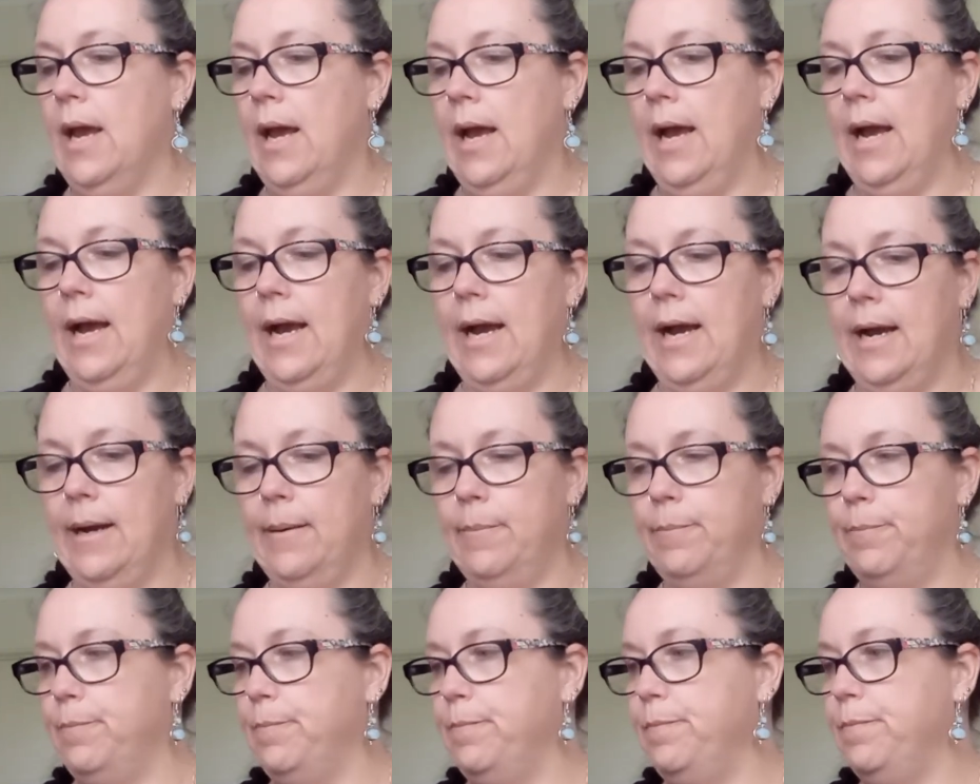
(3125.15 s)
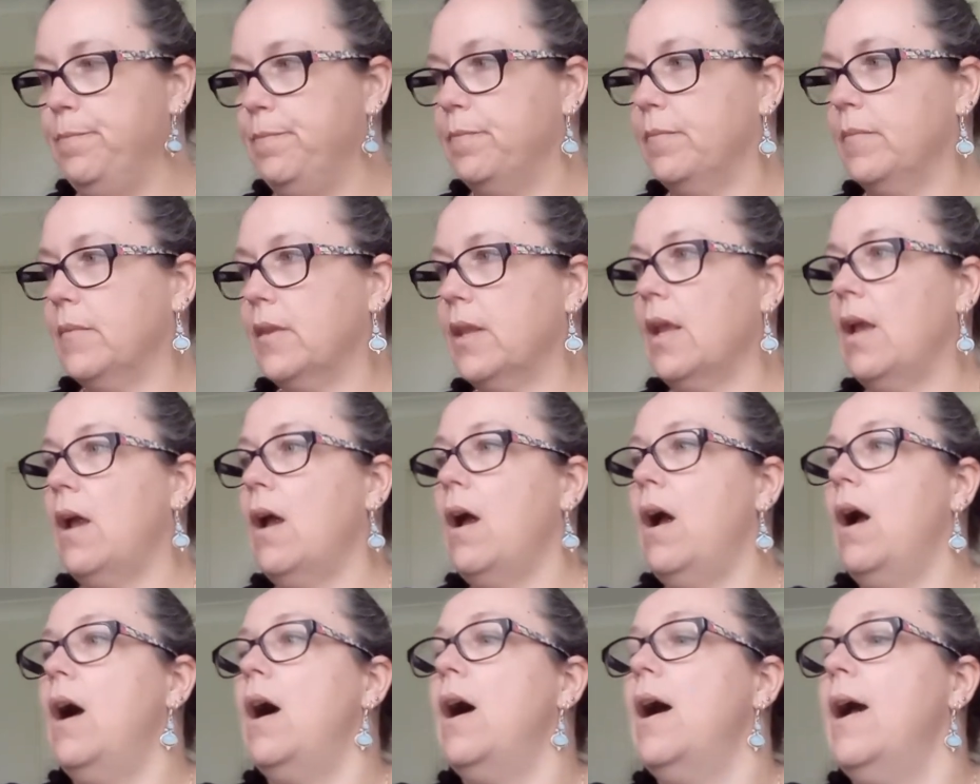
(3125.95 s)

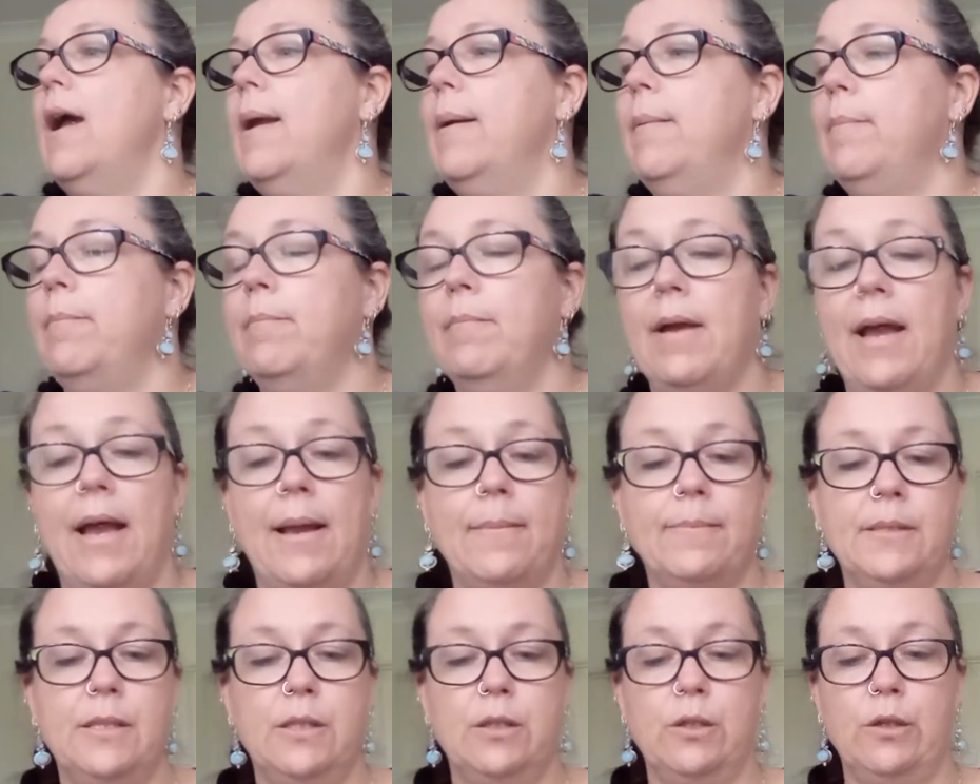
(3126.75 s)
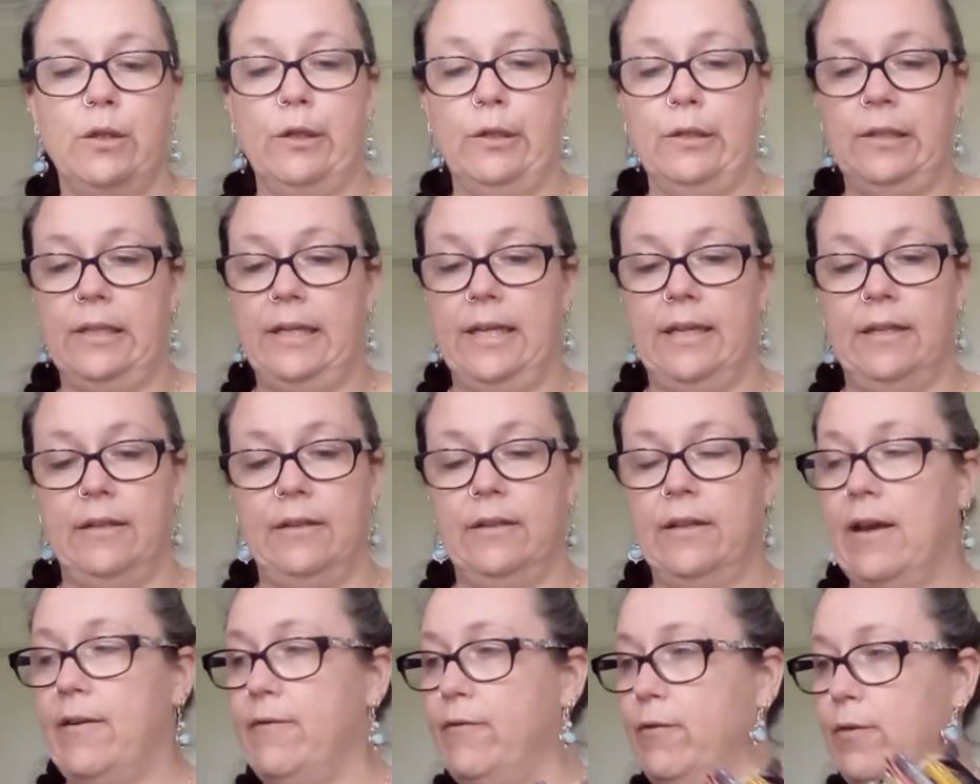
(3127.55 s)
I'm absolutely in
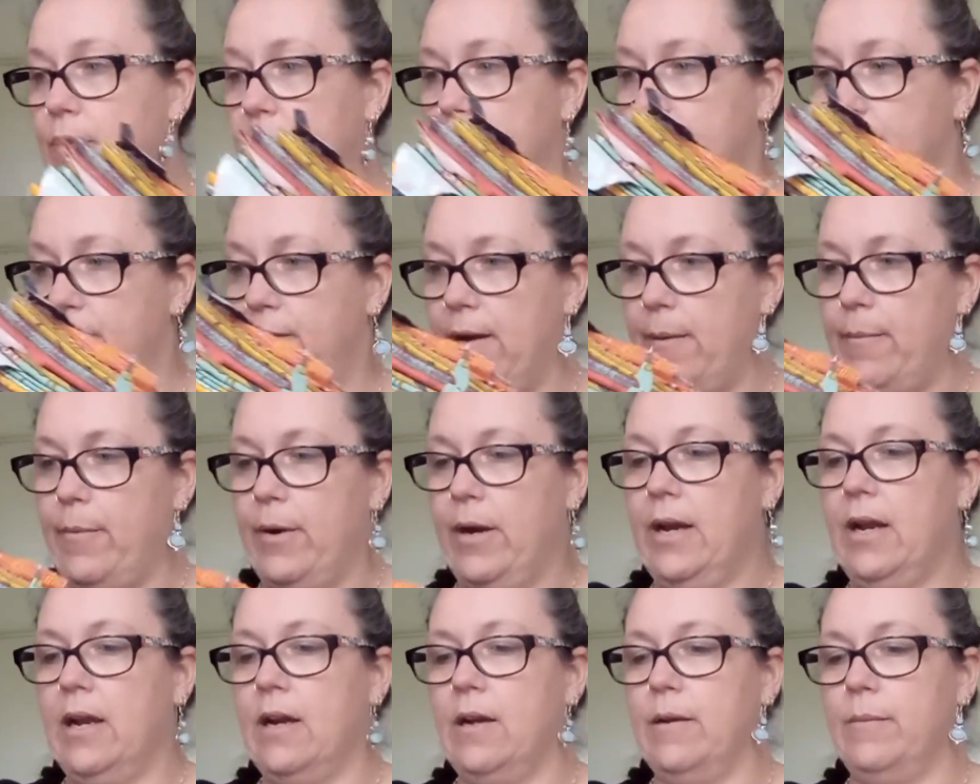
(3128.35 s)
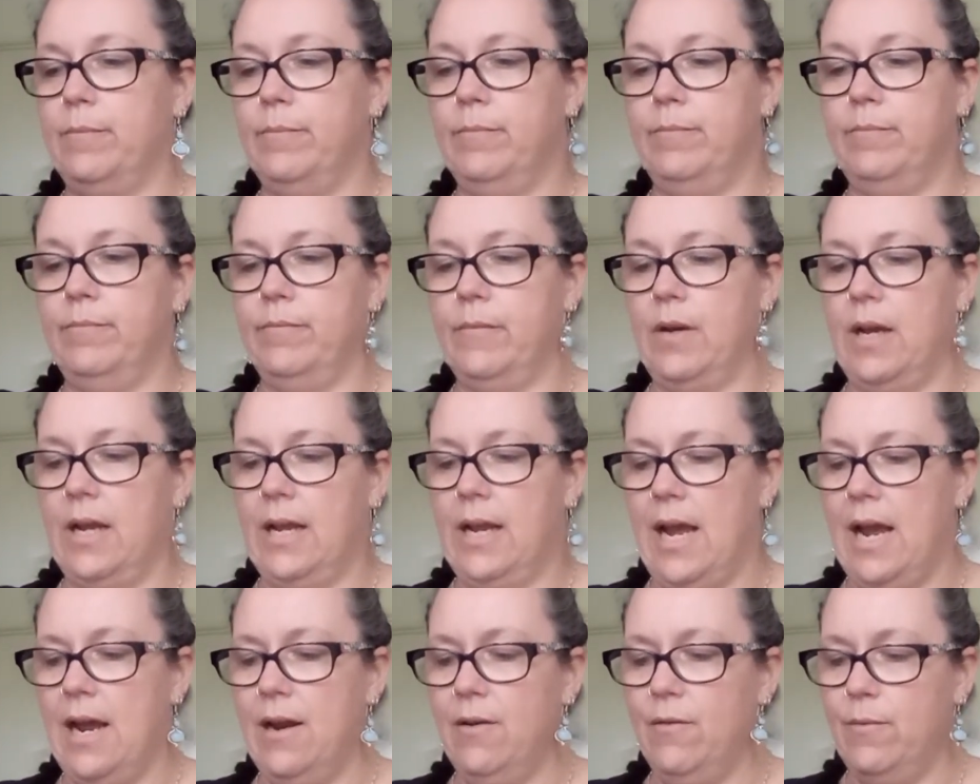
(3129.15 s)
love with the fabric. I
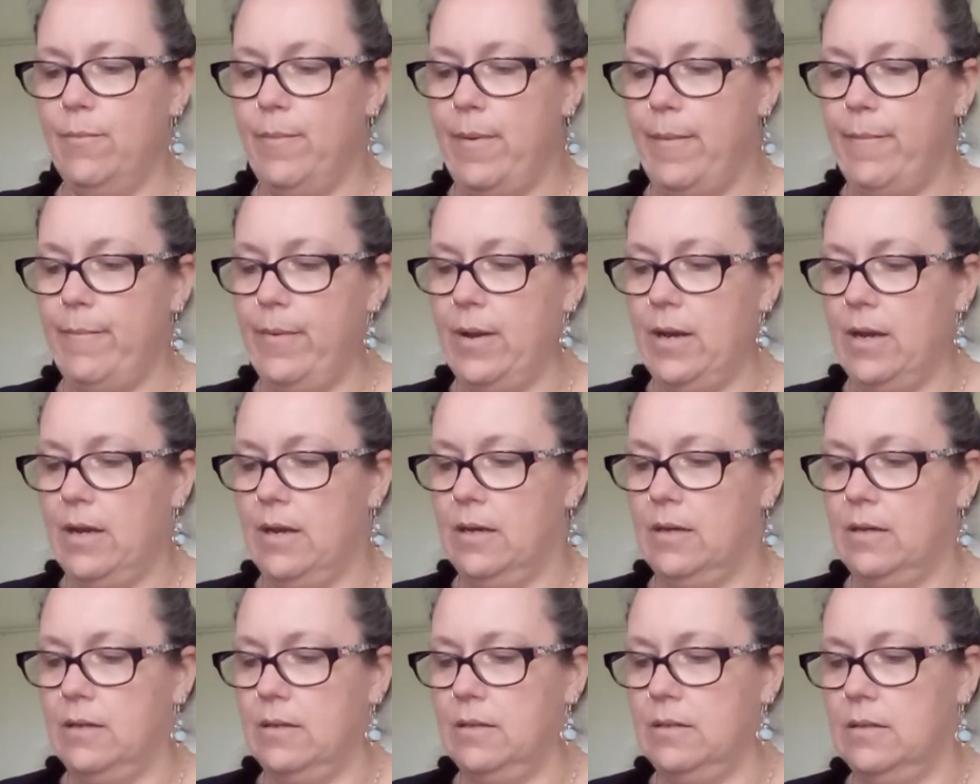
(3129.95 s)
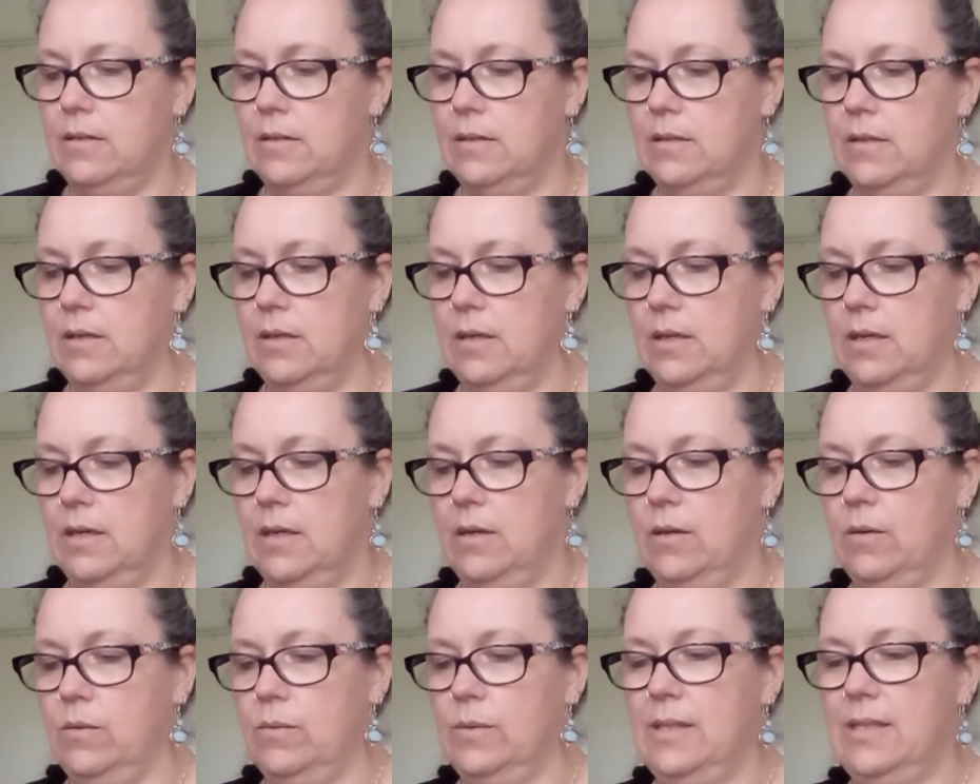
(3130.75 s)
can't remember,
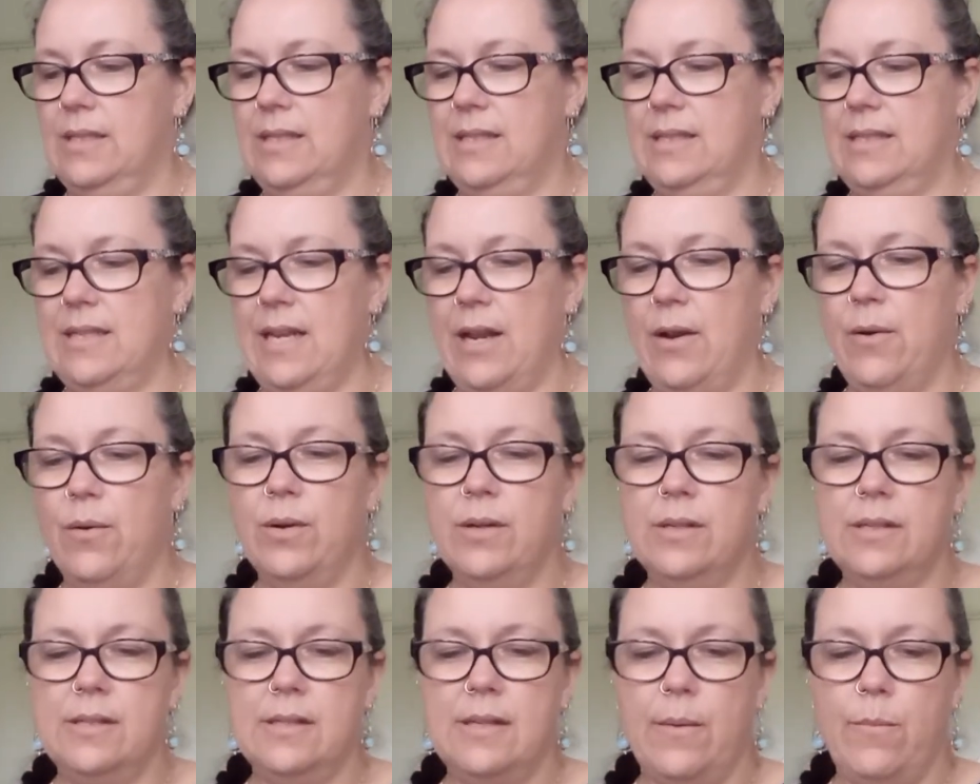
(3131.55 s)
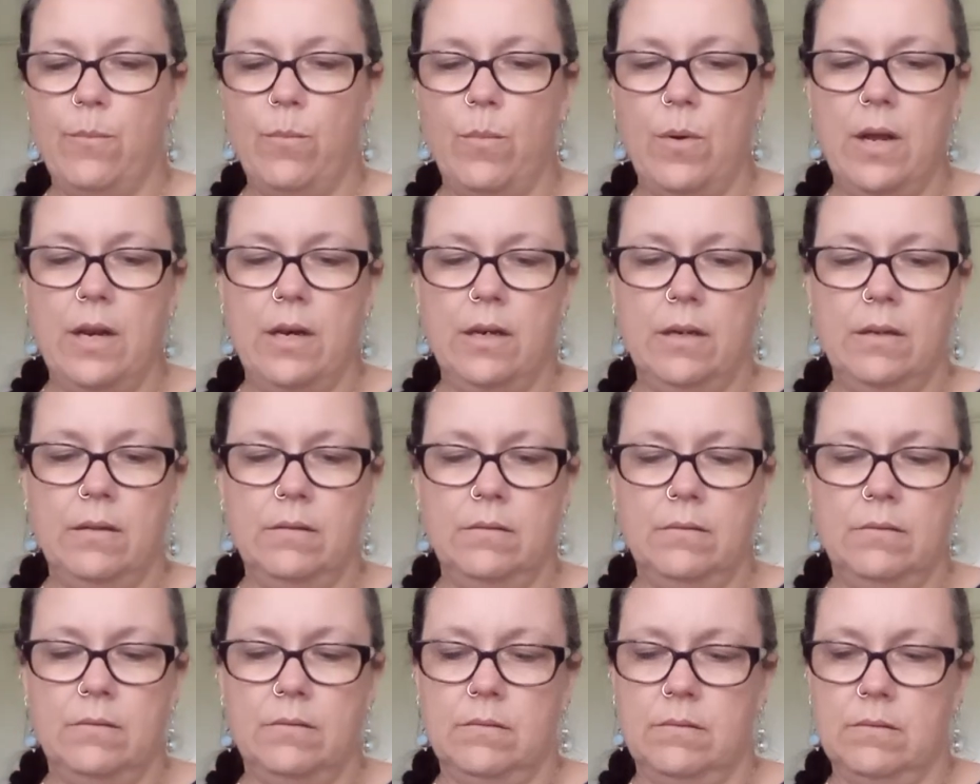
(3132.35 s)
is Sarah someone?
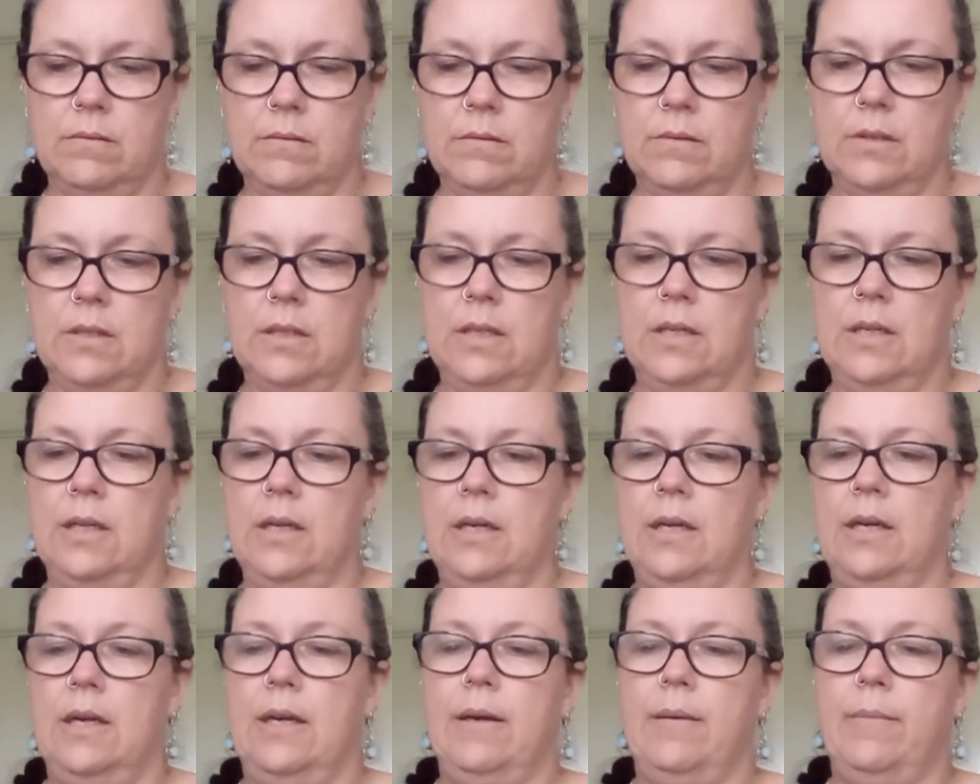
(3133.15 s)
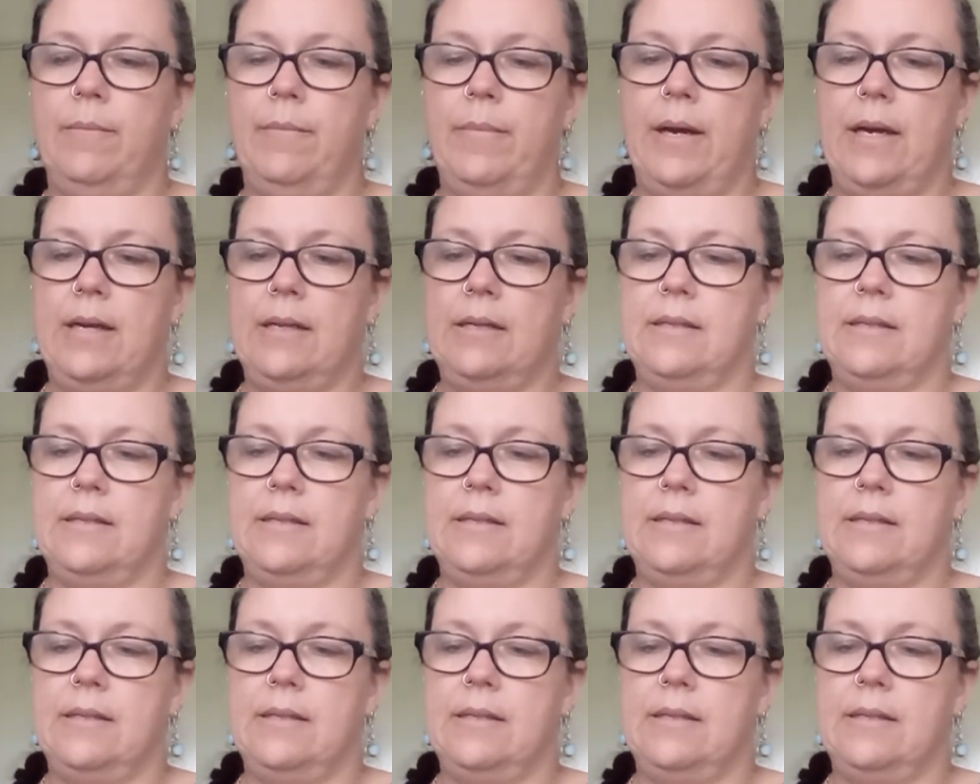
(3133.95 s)
But